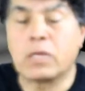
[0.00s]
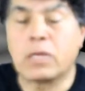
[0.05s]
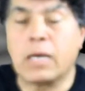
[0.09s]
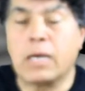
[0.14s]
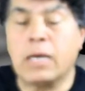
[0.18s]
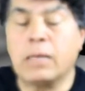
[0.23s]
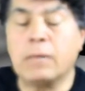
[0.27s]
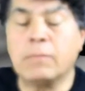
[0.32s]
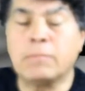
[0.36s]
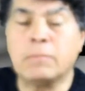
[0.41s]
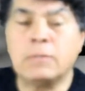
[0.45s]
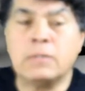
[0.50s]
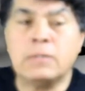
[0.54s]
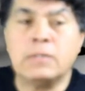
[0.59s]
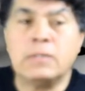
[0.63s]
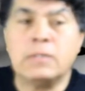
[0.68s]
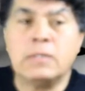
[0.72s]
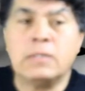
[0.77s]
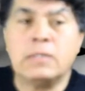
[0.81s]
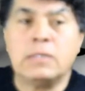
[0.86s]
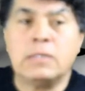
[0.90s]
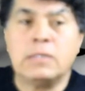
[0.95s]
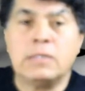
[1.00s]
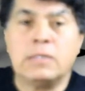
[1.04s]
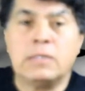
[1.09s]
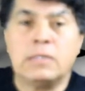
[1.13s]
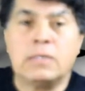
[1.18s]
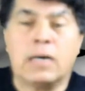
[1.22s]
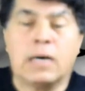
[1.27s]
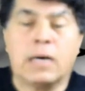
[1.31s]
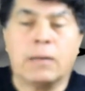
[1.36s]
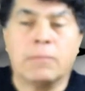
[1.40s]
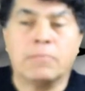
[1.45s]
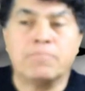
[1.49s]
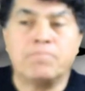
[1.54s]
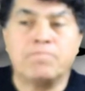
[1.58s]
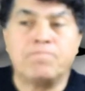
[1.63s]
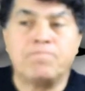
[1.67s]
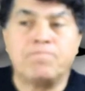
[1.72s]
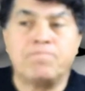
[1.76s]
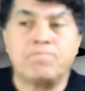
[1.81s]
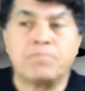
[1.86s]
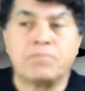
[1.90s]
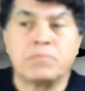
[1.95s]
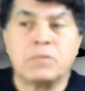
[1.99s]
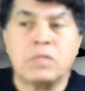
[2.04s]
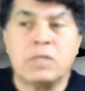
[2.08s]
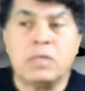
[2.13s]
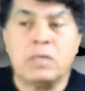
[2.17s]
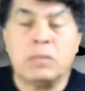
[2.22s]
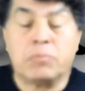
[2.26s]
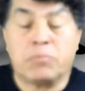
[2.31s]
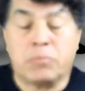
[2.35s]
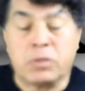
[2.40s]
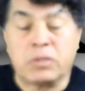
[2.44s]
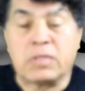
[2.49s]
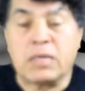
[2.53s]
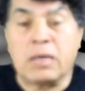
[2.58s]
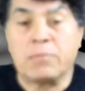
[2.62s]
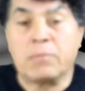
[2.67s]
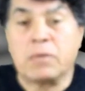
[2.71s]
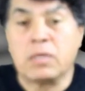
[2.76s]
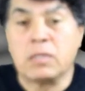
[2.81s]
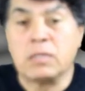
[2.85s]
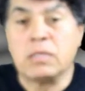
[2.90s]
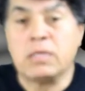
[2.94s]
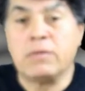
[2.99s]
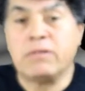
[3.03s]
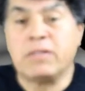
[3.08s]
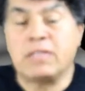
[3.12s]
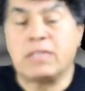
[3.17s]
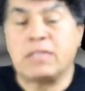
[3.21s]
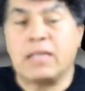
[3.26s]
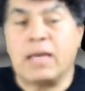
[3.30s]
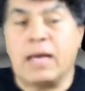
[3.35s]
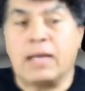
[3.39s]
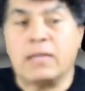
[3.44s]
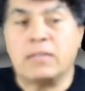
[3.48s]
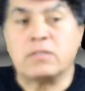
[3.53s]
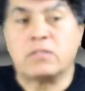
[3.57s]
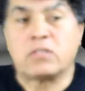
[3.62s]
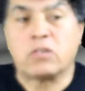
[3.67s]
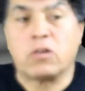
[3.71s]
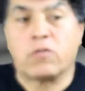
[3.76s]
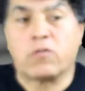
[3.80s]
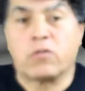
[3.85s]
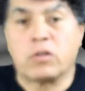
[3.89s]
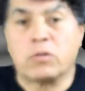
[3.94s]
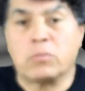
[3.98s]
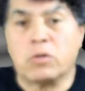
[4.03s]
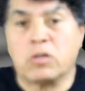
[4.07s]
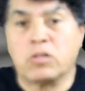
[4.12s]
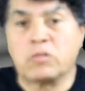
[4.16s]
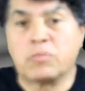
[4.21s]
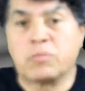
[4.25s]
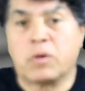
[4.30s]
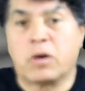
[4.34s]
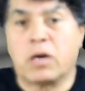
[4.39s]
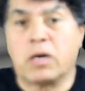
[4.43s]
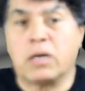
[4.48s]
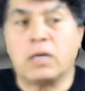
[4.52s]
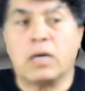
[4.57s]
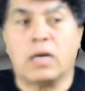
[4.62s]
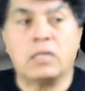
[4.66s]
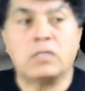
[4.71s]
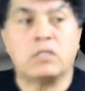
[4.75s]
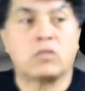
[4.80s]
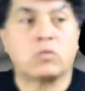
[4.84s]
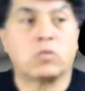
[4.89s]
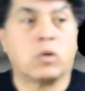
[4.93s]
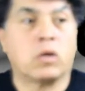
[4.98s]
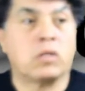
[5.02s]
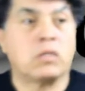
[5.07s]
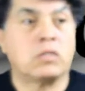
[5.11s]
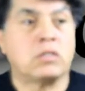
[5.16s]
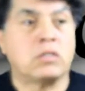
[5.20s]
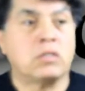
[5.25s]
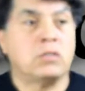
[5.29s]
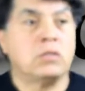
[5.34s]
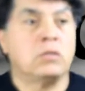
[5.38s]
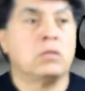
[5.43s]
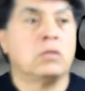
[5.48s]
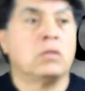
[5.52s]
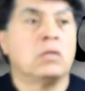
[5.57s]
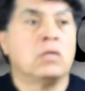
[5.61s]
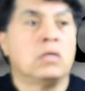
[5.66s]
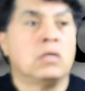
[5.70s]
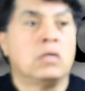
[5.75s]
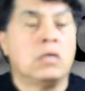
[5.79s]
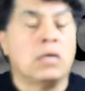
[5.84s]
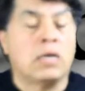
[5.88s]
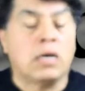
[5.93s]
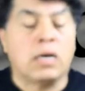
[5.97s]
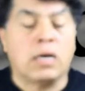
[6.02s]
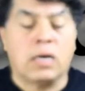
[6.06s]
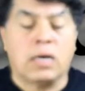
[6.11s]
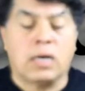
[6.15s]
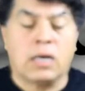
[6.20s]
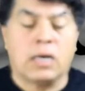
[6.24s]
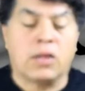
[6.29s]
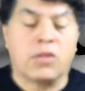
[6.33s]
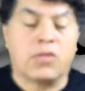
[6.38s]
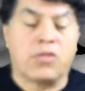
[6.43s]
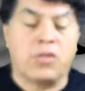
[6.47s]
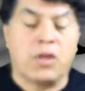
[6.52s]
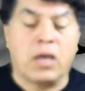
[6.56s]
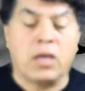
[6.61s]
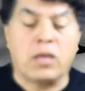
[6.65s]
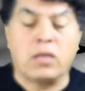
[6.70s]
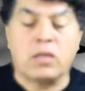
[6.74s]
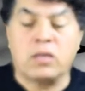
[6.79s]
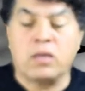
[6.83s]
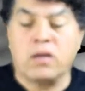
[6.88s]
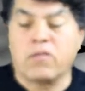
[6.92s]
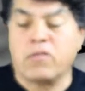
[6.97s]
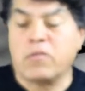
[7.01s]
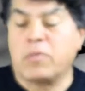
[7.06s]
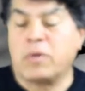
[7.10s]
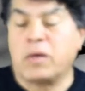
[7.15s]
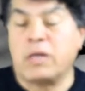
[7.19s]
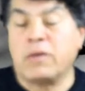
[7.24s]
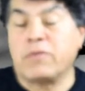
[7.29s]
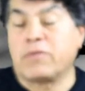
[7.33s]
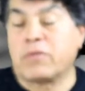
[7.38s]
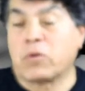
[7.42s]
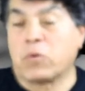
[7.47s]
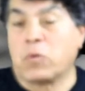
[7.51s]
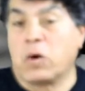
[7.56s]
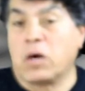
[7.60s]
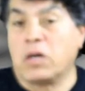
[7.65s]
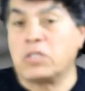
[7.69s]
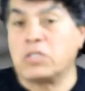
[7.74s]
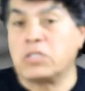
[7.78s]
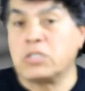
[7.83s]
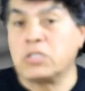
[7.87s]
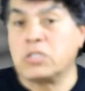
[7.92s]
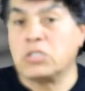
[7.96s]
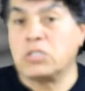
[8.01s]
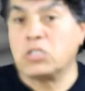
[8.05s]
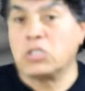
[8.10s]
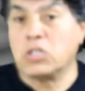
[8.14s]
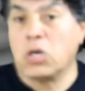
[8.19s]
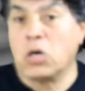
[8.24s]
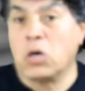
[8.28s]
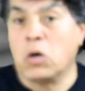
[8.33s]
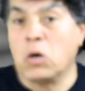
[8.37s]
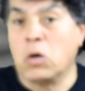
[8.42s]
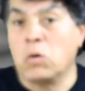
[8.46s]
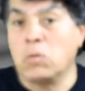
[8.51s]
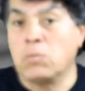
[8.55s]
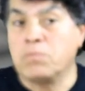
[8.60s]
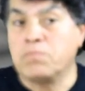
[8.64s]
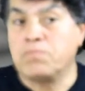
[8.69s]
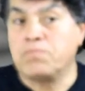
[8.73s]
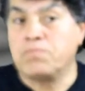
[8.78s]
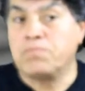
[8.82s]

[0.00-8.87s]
Okay? But I'm going to leave it at that. And so for the most part, I just want to thank everybody for watching the show.